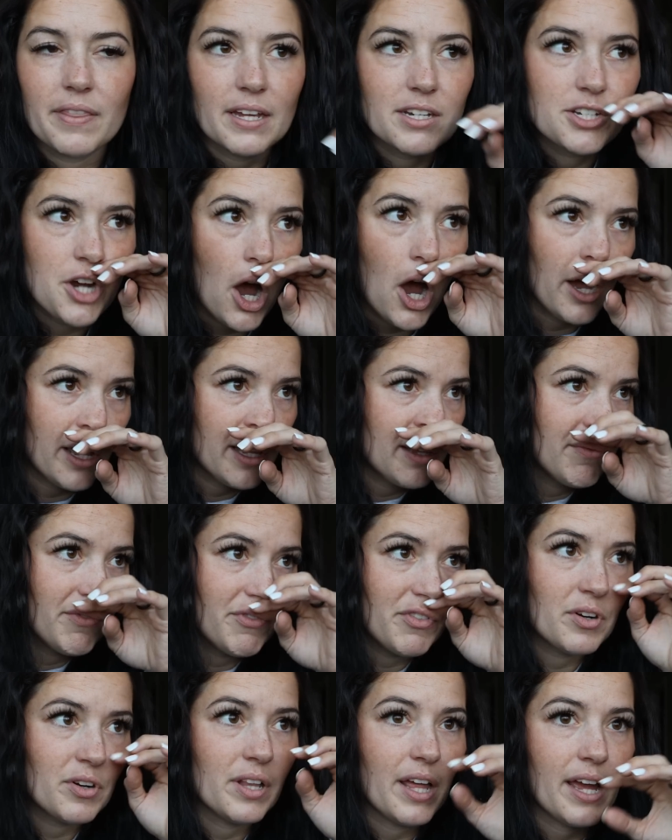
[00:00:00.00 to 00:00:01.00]
They taught him
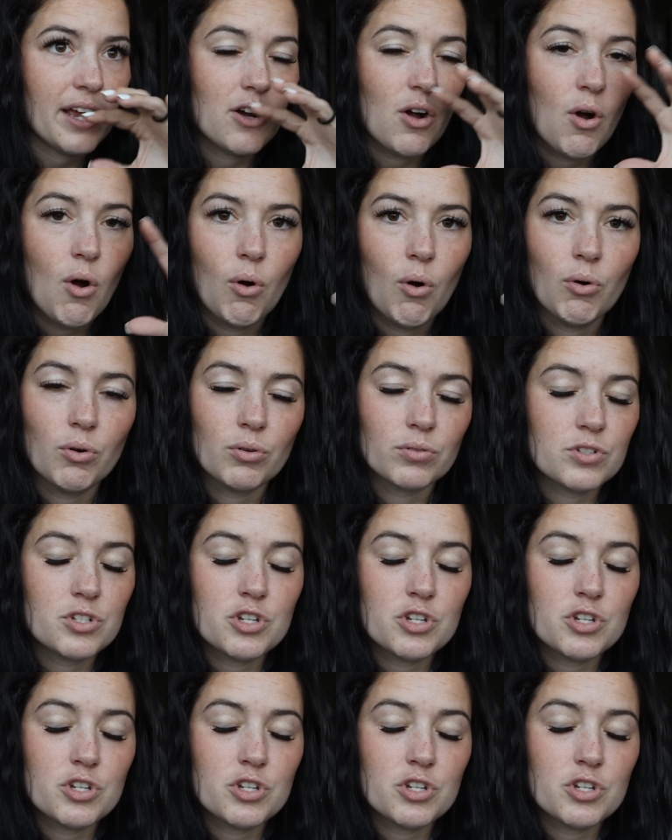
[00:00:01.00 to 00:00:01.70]
for like a whole